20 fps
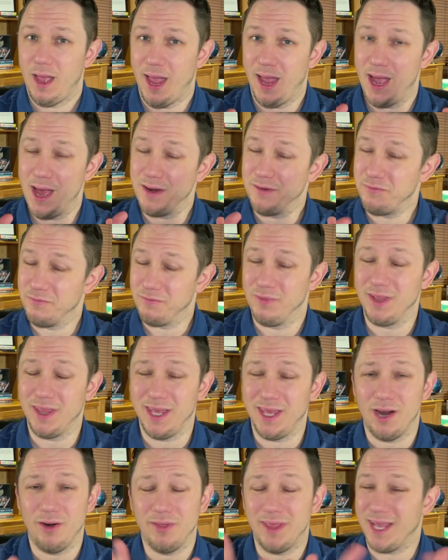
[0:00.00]
And really,
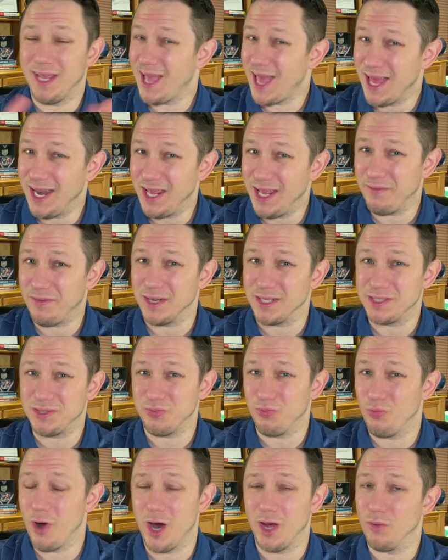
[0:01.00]
I don't think any of us
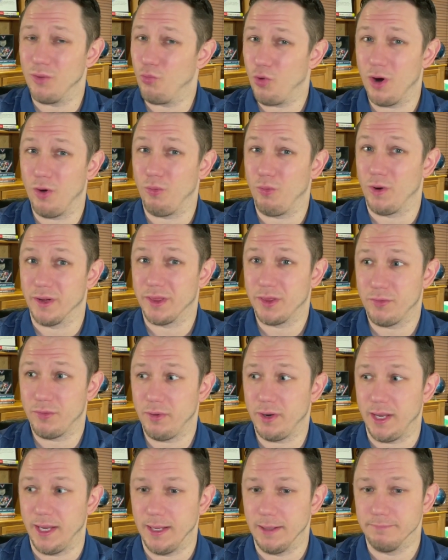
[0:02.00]
want World War
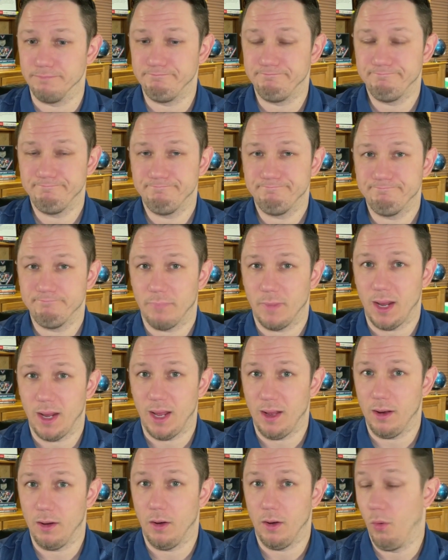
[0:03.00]
Three
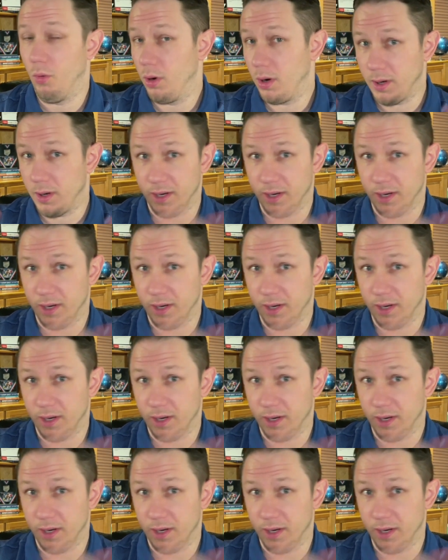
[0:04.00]
or